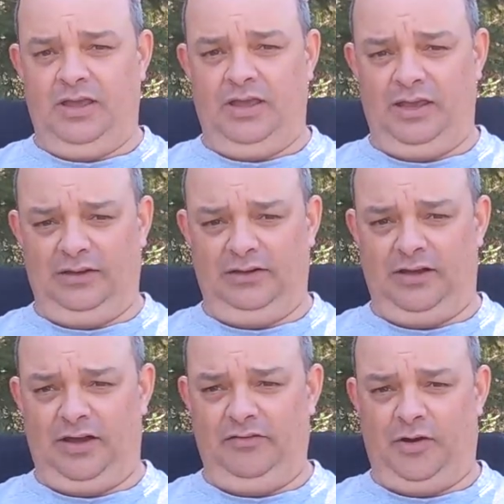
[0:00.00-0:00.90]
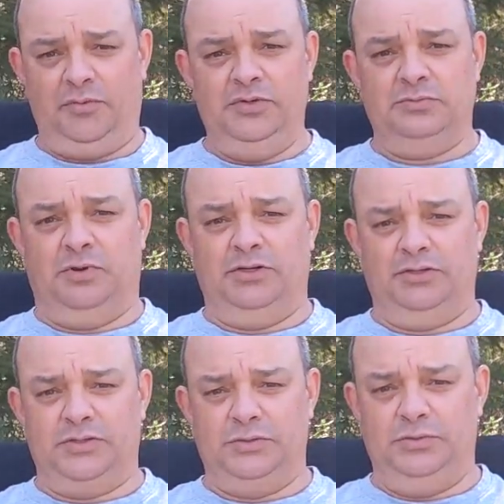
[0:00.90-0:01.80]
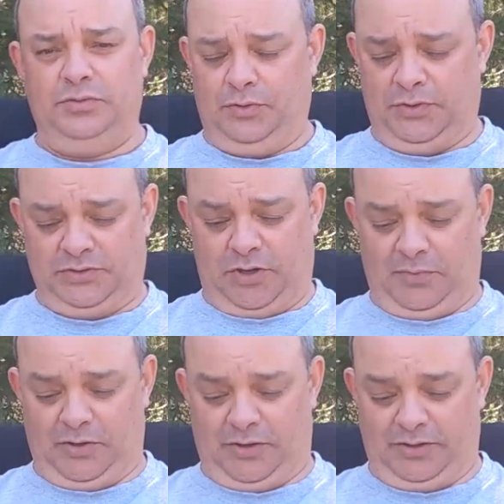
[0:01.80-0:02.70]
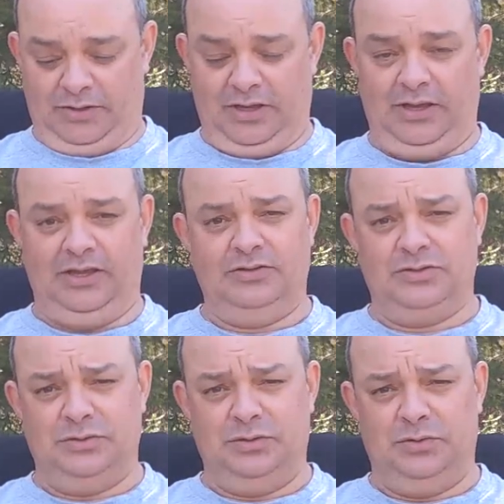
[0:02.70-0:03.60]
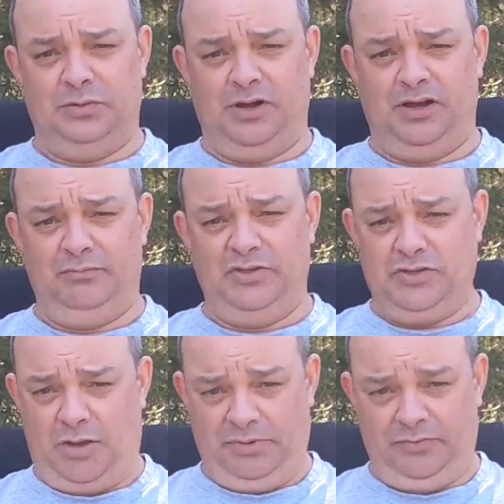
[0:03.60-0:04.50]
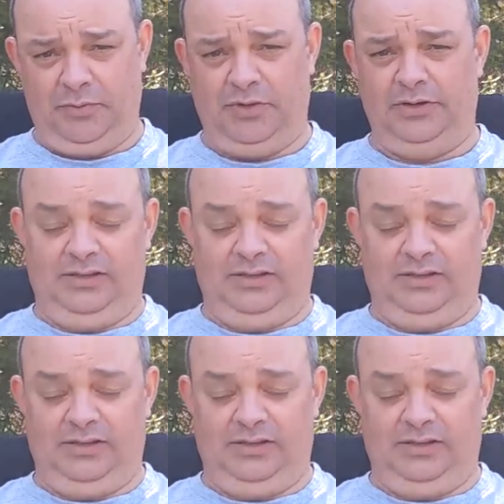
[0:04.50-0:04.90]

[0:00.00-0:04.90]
and I've always wanted to throw a tomahawk, and so I've been shopping for one.